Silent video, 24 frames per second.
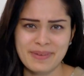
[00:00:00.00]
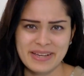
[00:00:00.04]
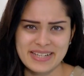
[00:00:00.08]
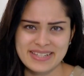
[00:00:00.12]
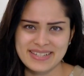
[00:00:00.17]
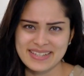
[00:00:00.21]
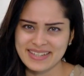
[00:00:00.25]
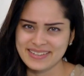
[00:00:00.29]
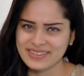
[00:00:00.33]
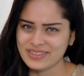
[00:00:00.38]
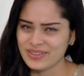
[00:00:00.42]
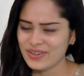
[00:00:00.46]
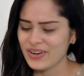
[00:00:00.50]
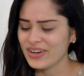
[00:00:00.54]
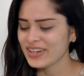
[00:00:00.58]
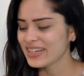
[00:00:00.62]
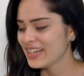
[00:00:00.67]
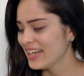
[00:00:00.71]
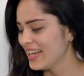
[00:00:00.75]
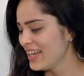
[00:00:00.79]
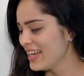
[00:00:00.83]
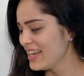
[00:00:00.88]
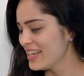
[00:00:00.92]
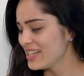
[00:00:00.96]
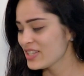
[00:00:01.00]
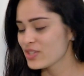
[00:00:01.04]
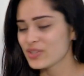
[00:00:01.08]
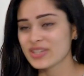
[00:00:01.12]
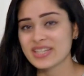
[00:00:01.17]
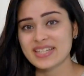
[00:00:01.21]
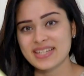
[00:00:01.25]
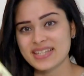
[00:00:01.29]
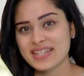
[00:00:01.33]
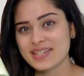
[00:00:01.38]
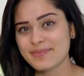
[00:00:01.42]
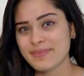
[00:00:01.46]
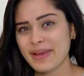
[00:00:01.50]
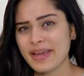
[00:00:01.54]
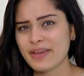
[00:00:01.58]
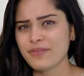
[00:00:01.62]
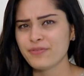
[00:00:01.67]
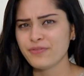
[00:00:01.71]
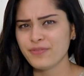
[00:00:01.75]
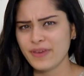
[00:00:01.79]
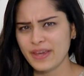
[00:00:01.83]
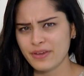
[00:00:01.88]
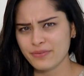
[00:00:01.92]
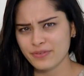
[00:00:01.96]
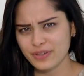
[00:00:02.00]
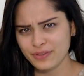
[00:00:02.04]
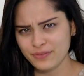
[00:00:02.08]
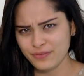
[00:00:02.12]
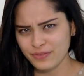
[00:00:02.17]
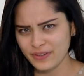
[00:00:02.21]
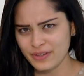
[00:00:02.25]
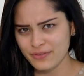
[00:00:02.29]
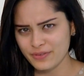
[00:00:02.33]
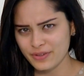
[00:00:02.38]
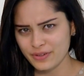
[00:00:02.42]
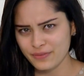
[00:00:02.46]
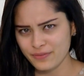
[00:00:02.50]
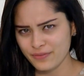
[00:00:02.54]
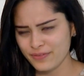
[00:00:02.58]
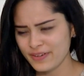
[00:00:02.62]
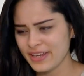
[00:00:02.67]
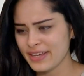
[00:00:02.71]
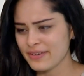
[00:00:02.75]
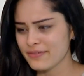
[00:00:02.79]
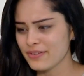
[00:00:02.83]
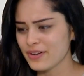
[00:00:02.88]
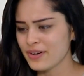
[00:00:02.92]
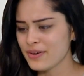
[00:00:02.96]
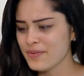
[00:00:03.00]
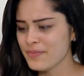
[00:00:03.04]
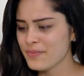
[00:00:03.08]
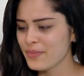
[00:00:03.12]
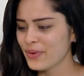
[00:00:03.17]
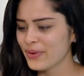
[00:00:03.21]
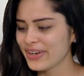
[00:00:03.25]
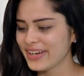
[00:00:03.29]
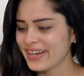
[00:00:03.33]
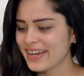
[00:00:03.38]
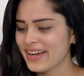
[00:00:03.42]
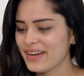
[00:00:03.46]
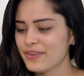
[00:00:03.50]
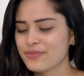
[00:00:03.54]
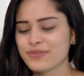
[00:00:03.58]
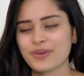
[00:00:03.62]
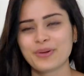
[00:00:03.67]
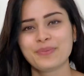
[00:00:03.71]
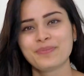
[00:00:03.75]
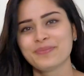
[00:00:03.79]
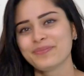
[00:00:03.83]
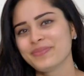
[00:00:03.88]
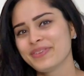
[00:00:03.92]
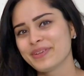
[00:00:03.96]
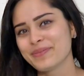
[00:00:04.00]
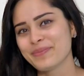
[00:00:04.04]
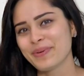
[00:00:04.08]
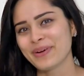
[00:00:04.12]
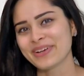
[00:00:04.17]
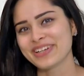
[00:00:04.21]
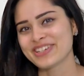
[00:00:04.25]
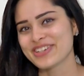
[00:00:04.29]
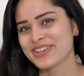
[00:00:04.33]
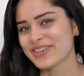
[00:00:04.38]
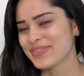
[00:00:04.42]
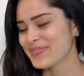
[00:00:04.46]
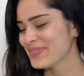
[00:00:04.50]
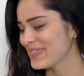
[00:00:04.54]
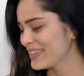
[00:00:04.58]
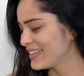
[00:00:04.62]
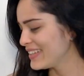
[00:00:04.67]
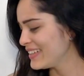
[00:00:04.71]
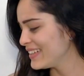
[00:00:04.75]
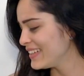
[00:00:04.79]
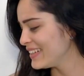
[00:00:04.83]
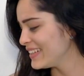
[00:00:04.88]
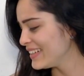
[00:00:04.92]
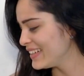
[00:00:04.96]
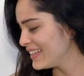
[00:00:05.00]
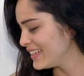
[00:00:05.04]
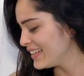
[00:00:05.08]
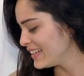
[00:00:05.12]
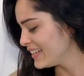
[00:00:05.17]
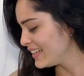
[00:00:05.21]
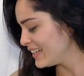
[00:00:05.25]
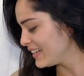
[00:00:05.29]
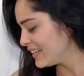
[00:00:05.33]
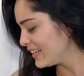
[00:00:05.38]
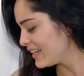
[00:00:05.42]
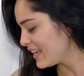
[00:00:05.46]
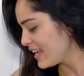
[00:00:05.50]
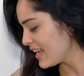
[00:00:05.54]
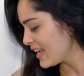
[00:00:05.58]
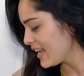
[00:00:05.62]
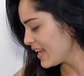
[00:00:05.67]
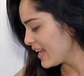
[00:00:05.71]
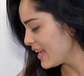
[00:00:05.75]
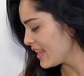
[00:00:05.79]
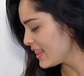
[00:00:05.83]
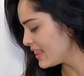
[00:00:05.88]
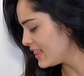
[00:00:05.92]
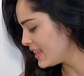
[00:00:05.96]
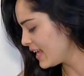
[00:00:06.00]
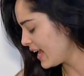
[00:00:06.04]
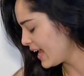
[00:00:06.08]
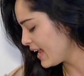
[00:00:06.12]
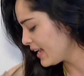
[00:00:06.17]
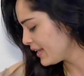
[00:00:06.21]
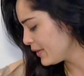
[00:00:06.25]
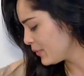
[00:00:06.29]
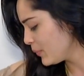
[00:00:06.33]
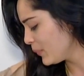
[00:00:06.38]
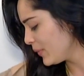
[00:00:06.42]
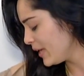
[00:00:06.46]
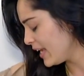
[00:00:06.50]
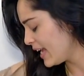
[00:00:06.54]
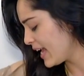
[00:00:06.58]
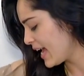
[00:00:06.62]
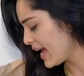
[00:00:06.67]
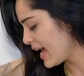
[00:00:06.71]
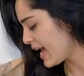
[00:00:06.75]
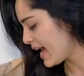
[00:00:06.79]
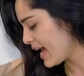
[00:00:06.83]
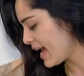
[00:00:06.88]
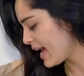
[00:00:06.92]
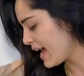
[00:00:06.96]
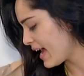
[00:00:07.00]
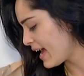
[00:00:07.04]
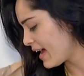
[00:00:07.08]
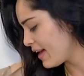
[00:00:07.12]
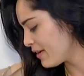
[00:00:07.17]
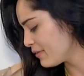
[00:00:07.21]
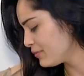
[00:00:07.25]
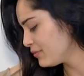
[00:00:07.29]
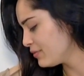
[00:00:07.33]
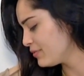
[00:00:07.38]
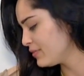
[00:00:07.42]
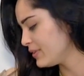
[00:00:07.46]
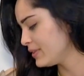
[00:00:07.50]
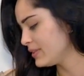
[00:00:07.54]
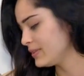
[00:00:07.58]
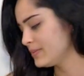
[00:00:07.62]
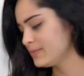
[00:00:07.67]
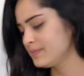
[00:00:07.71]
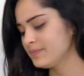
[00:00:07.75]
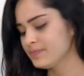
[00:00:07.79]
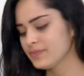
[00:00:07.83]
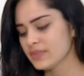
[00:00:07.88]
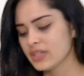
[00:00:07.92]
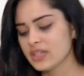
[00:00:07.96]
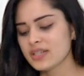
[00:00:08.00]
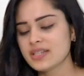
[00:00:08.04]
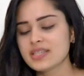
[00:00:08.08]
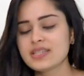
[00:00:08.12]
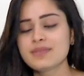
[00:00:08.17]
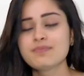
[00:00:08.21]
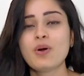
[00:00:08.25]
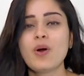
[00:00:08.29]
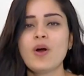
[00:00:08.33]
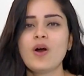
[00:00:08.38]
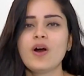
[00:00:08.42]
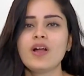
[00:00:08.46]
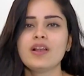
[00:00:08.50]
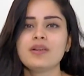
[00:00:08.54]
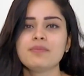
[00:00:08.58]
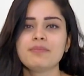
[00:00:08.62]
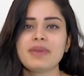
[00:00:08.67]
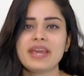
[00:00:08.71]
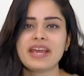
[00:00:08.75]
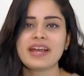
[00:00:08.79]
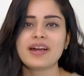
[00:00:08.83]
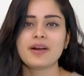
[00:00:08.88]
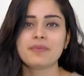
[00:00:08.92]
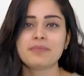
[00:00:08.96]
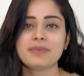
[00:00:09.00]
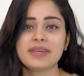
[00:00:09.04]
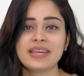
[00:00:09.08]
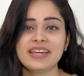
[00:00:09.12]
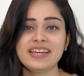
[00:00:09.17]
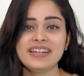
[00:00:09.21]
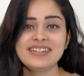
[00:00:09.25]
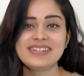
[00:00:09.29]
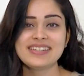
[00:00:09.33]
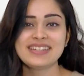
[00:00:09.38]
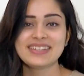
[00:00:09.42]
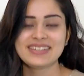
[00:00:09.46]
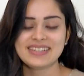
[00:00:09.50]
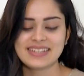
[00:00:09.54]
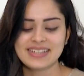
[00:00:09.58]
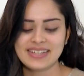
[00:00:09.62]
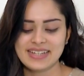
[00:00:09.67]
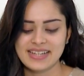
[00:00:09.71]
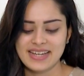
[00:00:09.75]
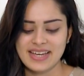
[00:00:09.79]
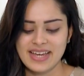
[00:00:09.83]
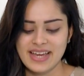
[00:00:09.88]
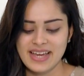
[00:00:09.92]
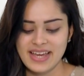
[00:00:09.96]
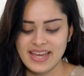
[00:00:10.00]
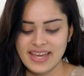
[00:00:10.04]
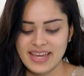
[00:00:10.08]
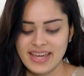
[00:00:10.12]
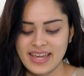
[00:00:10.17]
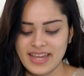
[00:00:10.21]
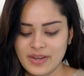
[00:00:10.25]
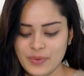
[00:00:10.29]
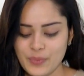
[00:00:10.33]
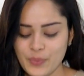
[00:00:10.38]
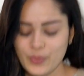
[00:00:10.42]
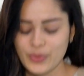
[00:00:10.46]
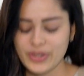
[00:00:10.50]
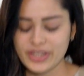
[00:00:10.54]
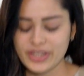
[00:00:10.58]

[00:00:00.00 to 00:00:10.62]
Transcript: my skin a lot. So this is my favorite favorite flavor, Moringa from the Body Shop. Then we have a small makeup kit in